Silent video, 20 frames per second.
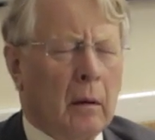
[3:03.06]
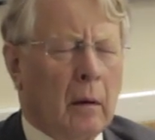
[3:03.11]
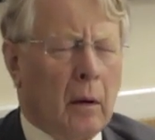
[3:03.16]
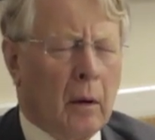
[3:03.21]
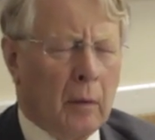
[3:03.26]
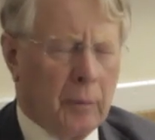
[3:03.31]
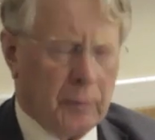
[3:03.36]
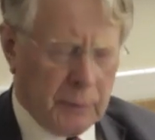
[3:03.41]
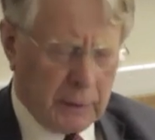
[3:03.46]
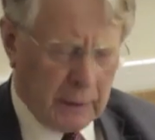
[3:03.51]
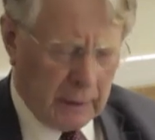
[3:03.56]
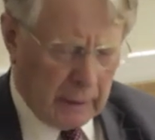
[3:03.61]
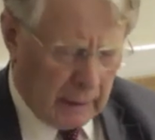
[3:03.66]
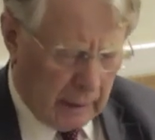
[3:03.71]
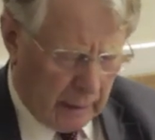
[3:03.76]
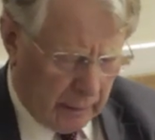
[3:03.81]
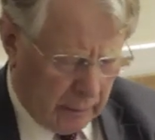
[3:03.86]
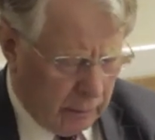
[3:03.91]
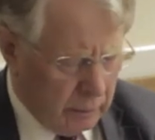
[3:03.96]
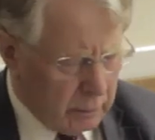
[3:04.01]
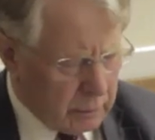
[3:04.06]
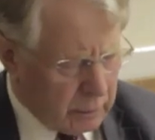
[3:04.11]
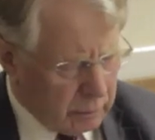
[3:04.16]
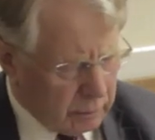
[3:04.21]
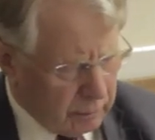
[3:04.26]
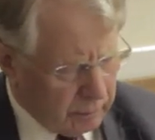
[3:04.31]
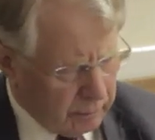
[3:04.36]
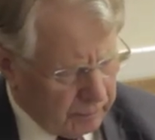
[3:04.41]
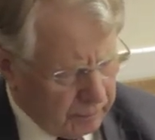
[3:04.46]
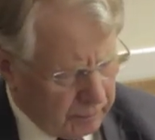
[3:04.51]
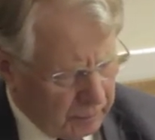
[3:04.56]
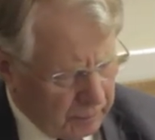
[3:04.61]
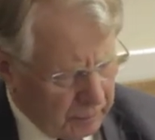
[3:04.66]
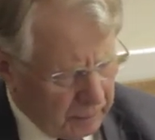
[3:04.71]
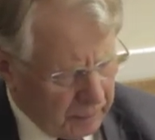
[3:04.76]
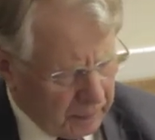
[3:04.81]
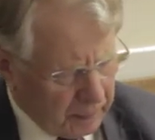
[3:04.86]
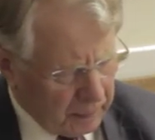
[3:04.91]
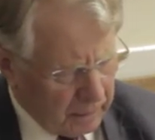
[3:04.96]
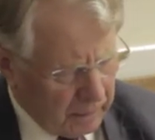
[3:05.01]
opting out,
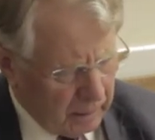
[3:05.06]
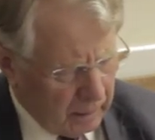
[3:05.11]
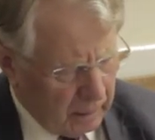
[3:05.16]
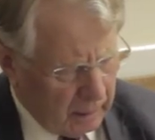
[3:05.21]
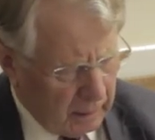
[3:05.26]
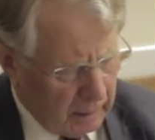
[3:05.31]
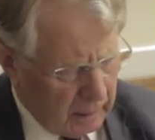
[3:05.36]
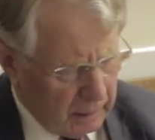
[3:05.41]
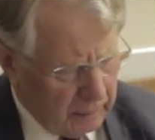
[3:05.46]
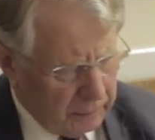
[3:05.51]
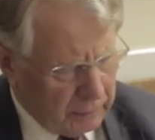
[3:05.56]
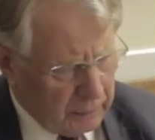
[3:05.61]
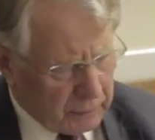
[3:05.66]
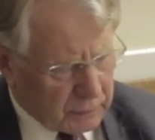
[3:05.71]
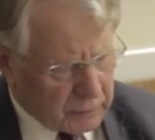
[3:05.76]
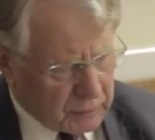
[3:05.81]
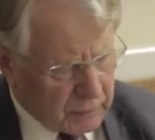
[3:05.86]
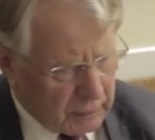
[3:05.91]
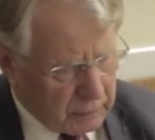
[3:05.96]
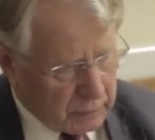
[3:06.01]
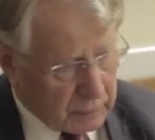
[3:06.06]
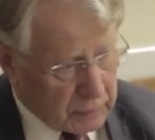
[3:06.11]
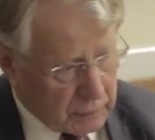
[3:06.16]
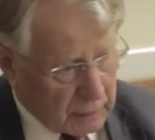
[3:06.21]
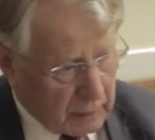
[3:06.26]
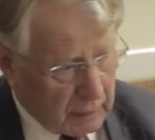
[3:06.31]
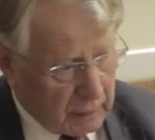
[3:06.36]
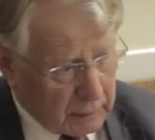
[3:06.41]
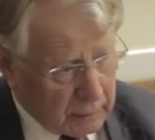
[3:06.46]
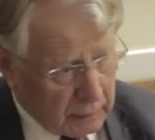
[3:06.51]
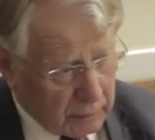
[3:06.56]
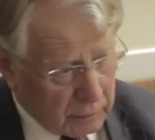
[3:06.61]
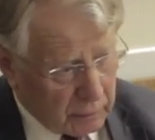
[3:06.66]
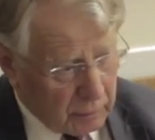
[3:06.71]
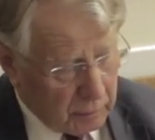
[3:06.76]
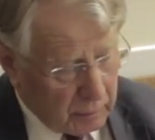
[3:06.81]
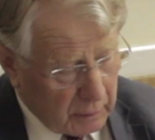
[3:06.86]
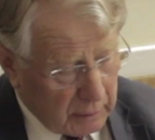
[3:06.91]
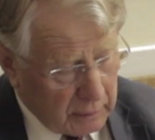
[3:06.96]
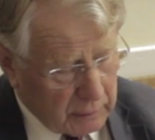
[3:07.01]
in the sense that it
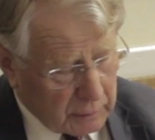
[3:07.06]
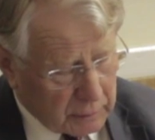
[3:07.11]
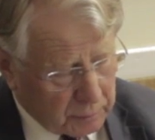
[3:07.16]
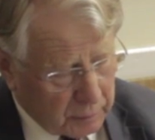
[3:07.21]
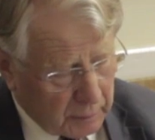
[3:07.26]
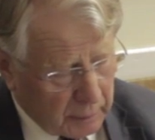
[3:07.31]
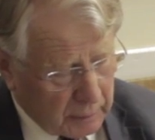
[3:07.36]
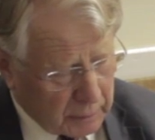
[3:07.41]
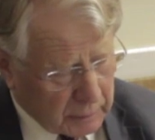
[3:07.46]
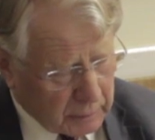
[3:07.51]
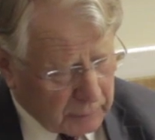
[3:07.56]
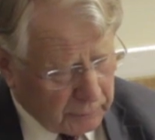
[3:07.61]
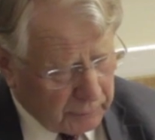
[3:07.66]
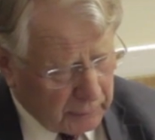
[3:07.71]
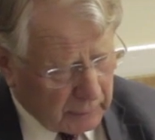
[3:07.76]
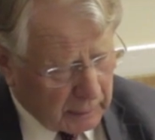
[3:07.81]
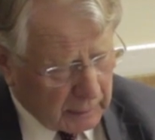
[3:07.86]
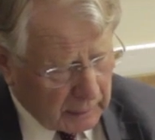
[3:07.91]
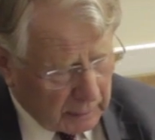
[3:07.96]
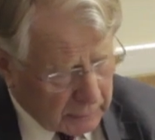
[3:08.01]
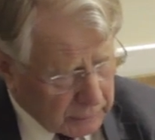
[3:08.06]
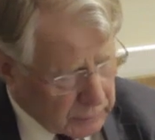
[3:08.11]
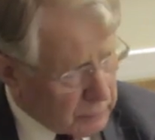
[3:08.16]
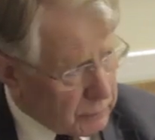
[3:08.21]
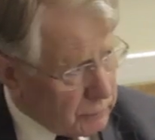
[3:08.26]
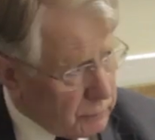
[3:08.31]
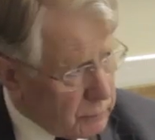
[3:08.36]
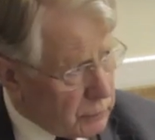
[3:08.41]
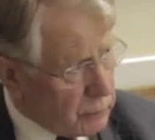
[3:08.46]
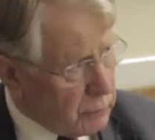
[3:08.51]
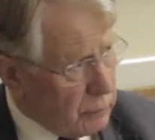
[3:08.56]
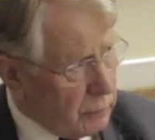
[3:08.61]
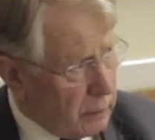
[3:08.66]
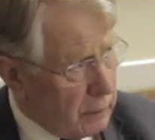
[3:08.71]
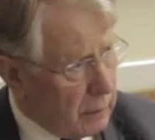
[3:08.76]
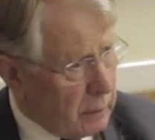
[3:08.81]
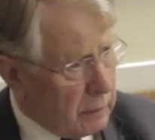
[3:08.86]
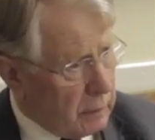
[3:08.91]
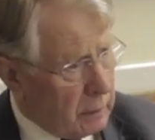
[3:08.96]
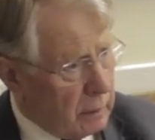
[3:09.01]
remains part of the customs
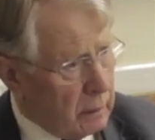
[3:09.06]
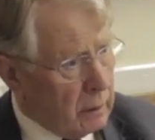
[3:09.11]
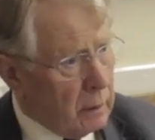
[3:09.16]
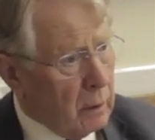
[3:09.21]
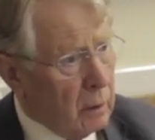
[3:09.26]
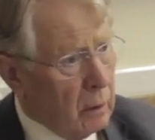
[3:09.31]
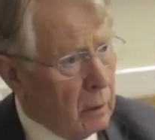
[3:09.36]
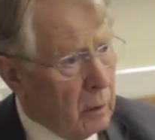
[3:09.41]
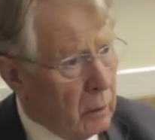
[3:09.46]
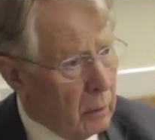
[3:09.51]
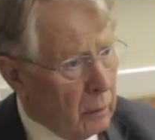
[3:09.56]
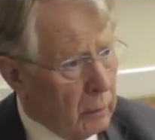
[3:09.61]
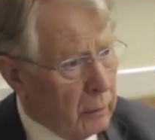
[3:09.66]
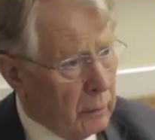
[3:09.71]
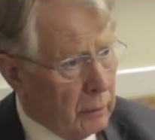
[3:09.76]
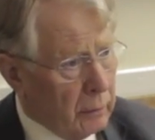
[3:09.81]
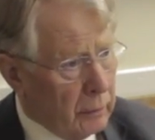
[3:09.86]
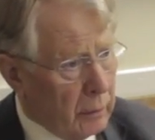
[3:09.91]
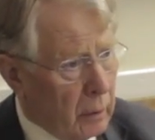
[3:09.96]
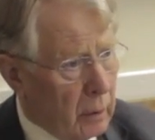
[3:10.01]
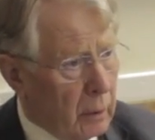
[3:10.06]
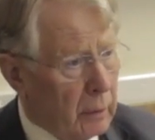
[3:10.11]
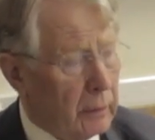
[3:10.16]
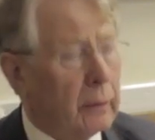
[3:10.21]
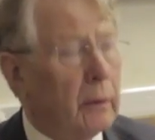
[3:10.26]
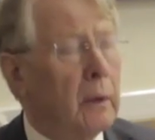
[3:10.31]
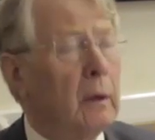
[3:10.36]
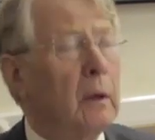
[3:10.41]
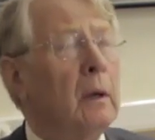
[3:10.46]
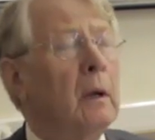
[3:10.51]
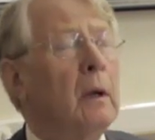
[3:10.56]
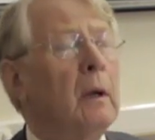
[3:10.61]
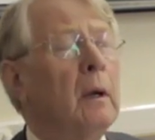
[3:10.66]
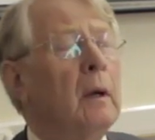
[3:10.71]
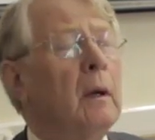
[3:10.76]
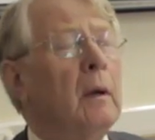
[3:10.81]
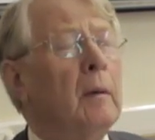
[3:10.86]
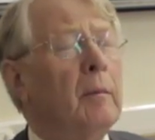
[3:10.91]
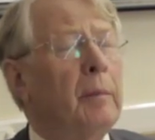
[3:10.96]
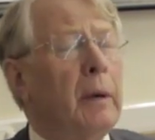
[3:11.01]
union, although not
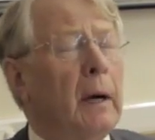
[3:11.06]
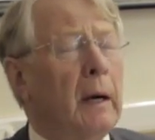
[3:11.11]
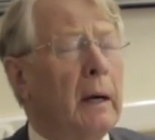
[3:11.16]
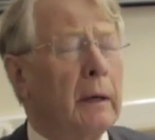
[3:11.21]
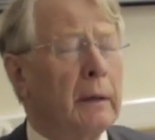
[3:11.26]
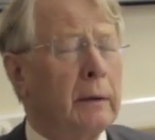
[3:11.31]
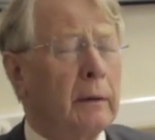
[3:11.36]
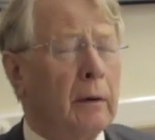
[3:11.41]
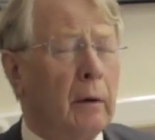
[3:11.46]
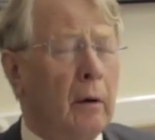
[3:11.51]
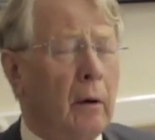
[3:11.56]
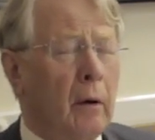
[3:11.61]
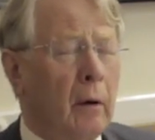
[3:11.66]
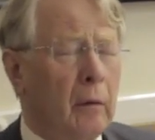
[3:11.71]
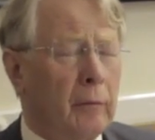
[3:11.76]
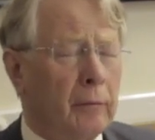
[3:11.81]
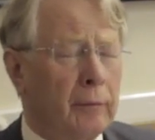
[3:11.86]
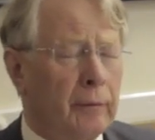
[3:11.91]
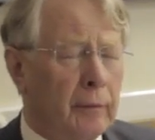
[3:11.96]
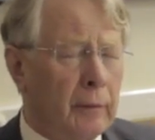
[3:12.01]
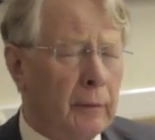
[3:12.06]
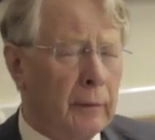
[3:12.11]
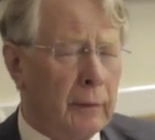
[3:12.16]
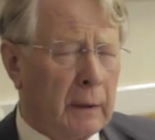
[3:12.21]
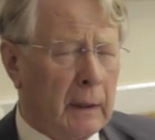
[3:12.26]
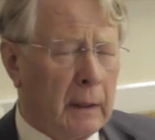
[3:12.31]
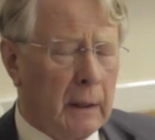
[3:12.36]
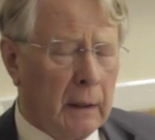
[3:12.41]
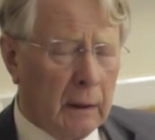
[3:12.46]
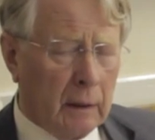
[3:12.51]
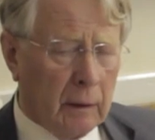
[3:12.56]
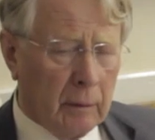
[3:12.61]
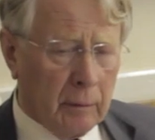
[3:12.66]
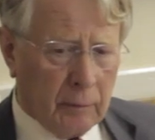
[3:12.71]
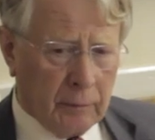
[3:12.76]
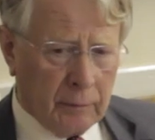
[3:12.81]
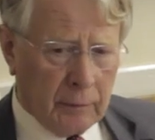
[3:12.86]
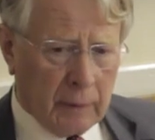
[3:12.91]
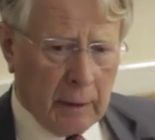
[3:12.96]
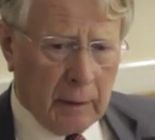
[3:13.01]
part of the Kingdom
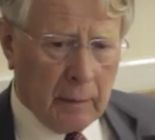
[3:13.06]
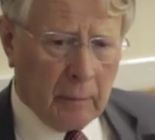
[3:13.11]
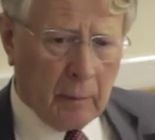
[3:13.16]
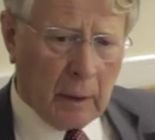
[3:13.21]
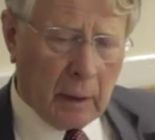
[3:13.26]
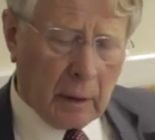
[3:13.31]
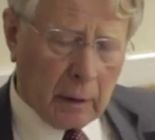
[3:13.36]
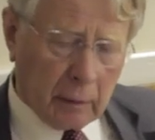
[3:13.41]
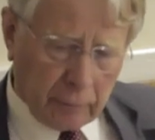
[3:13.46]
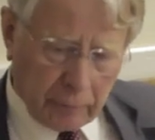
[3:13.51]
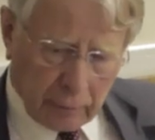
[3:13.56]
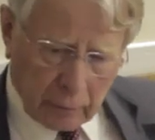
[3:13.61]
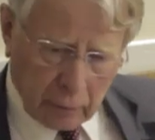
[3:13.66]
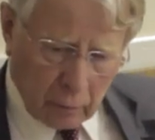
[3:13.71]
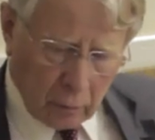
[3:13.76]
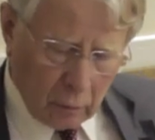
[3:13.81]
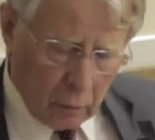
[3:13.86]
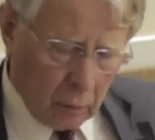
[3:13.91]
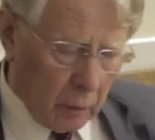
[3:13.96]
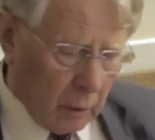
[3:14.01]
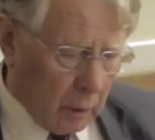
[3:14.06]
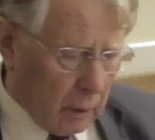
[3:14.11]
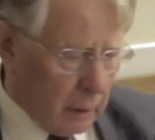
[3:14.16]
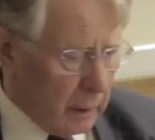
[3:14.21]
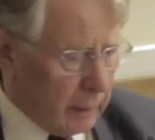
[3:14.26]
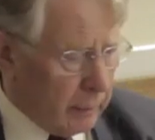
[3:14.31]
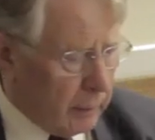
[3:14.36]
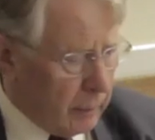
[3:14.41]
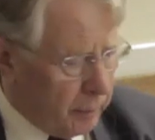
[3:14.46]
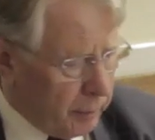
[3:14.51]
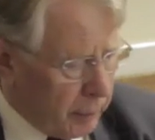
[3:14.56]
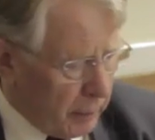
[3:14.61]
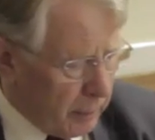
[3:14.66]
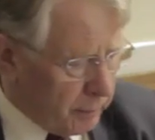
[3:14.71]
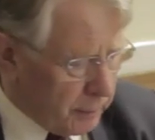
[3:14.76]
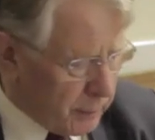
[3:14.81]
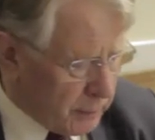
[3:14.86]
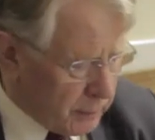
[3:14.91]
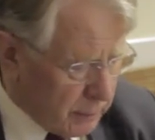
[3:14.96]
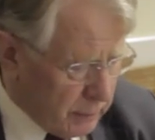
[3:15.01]
of Denmark for all other
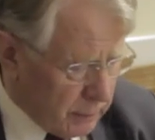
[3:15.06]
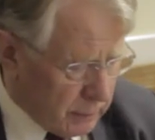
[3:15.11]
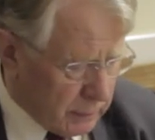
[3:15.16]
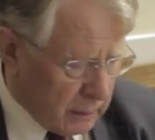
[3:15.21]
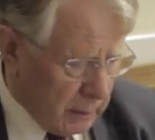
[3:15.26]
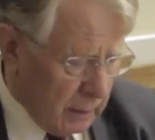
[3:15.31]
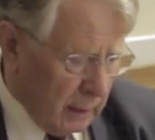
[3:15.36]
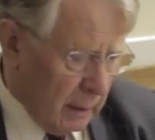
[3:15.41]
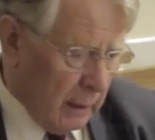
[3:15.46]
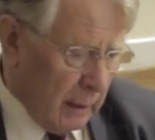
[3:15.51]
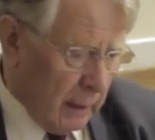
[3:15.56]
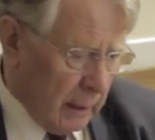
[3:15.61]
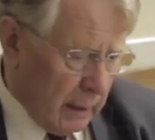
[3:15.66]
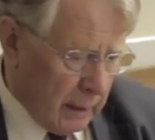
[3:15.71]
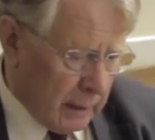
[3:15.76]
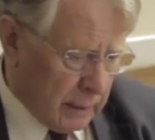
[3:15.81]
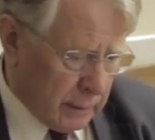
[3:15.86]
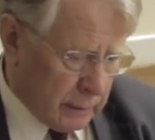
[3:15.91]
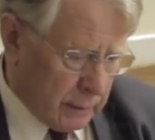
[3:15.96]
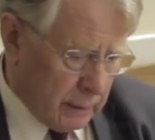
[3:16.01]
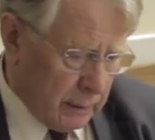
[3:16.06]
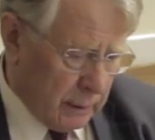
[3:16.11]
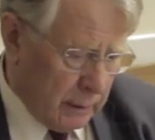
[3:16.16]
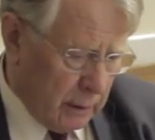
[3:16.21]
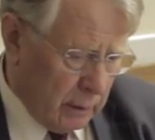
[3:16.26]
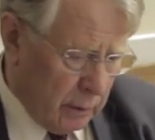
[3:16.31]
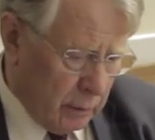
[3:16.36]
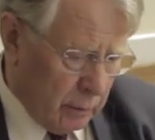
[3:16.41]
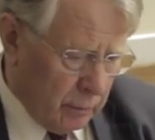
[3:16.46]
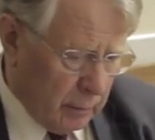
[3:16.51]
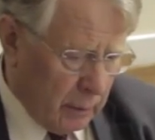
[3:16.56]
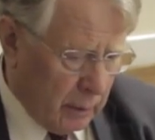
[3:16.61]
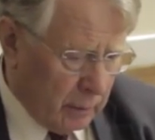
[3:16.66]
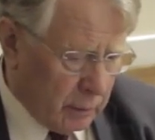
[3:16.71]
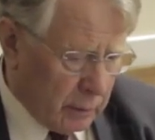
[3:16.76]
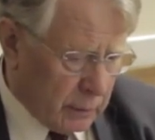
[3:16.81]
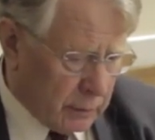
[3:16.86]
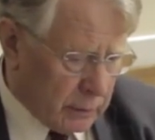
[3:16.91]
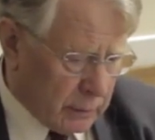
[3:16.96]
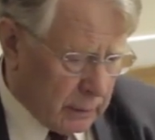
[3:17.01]
purposes as an EU
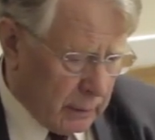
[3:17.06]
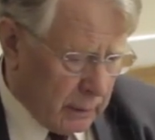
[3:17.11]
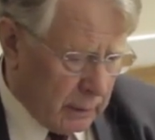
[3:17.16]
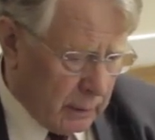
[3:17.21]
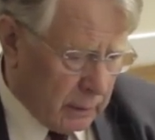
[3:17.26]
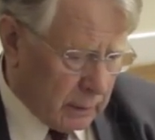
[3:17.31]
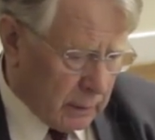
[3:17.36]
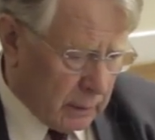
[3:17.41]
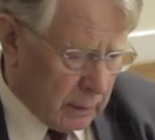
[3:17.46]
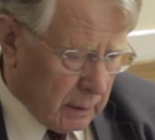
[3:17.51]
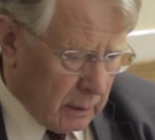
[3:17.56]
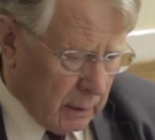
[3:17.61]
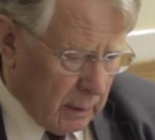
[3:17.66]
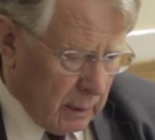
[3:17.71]
member state,